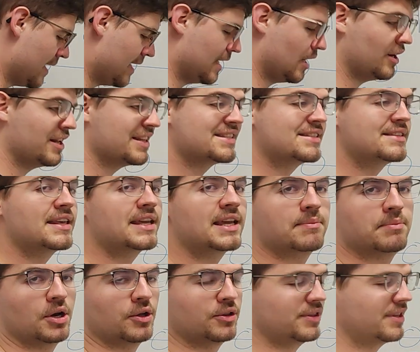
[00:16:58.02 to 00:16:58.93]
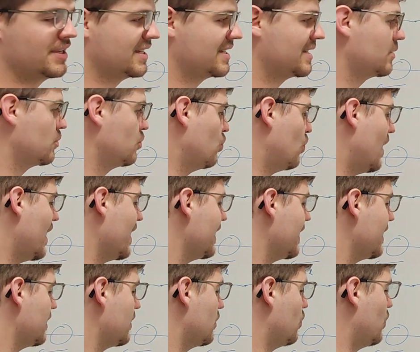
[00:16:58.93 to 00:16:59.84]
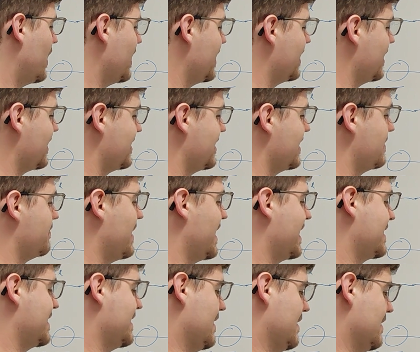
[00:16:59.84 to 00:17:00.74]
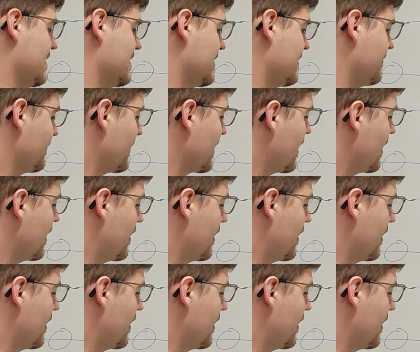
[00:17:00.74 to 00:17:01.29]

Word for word: Now let's think about this. Why, why does this make sense?